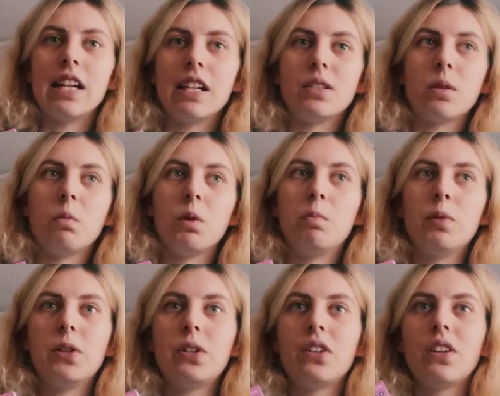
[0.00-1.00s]
Hazelwood
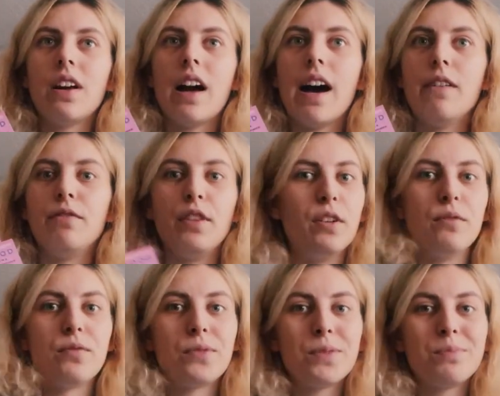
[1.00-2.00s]
book I've
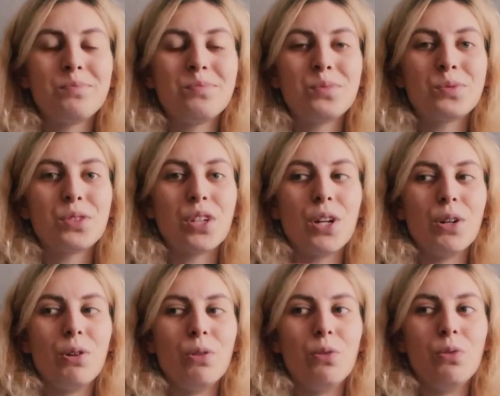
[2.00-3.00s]
loved.
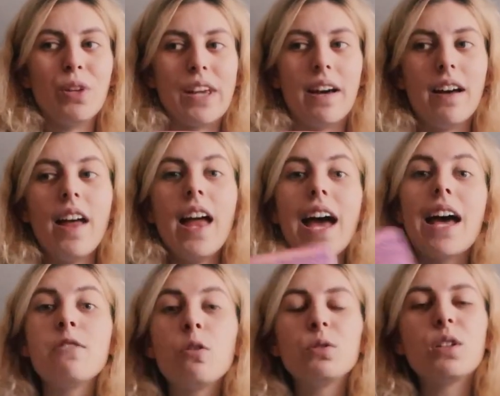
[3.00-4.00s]
So yeah,
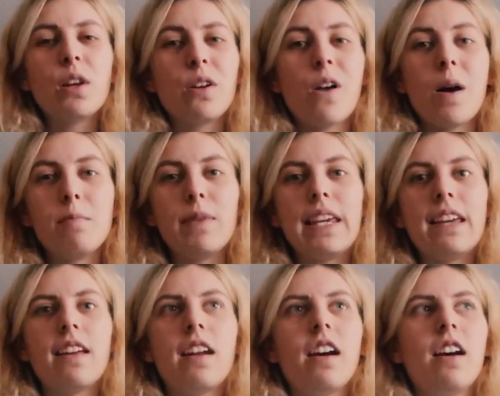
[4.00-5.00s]
and also I'm
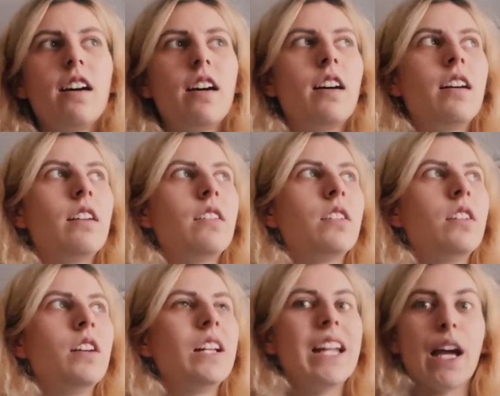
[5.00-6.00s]
meeting her
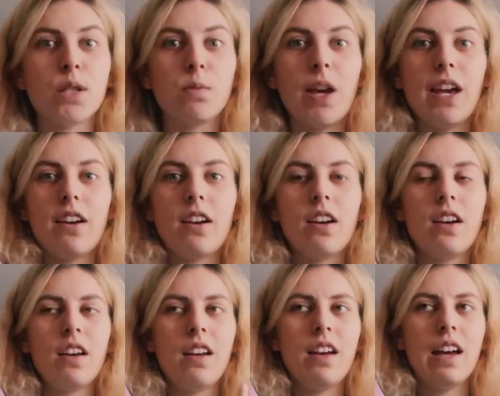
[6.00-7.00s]
next week
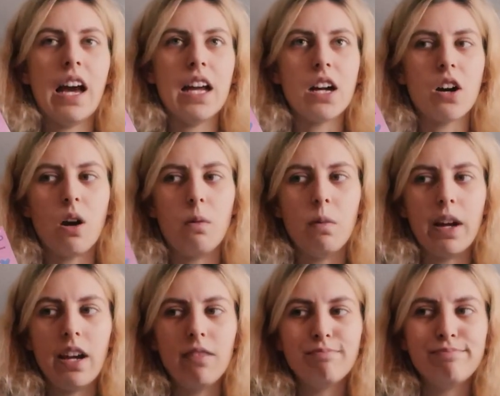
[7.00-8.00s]
and I can't
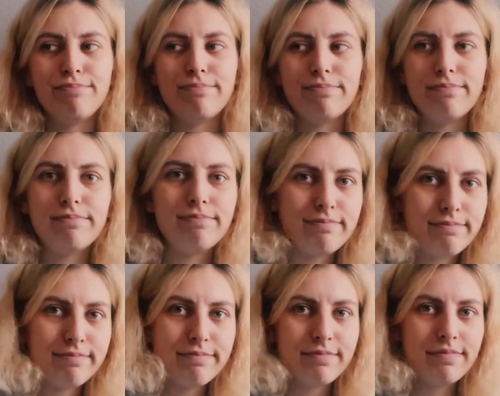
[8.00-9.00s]
wait
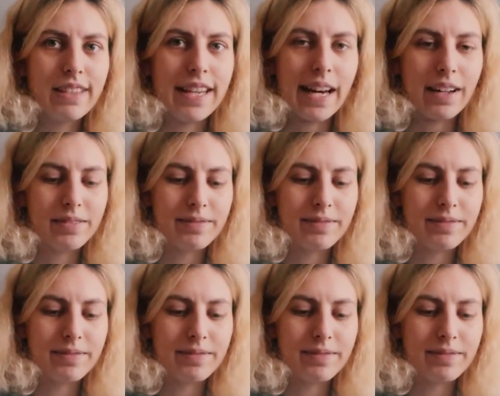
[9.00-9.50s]
yeah.